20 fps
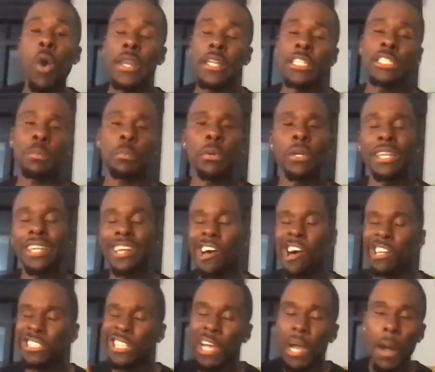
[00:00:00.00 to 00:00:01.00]
in this
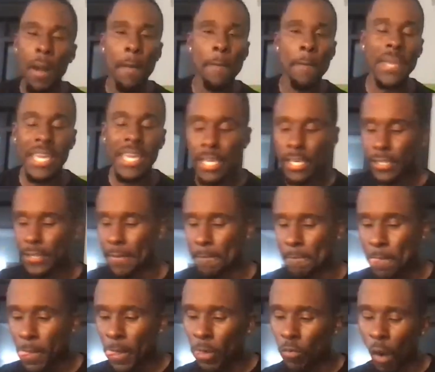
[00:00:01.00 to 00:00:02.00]
pre-launch immediately,
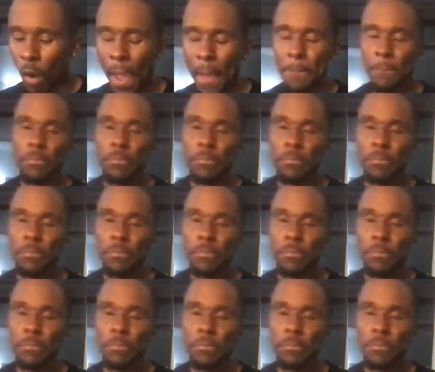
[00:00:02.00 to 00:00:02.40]
right?